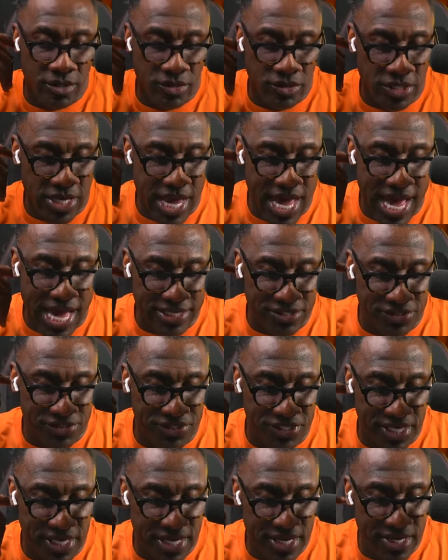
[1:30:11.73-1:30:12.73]
Yeah, I can see
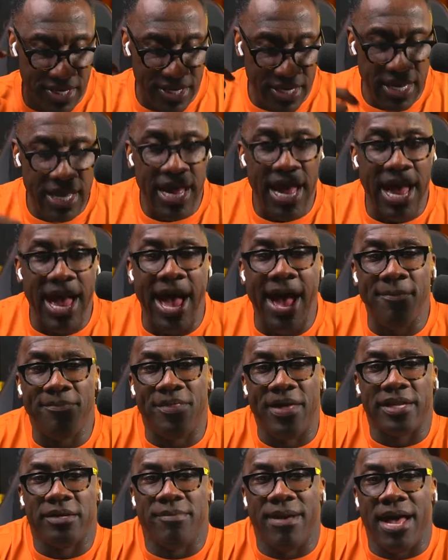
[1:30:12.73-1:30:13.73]
can it. You see it? I'm
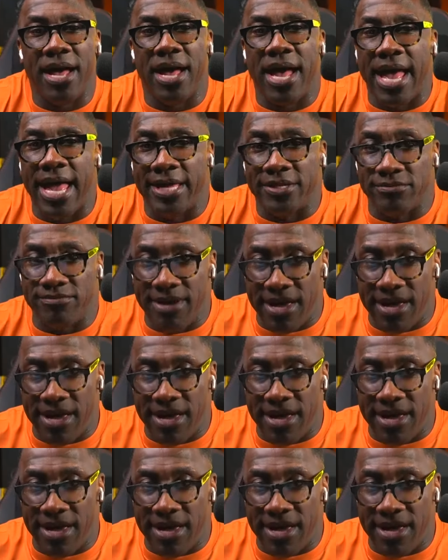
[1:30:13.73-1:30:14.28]
thinking about, as a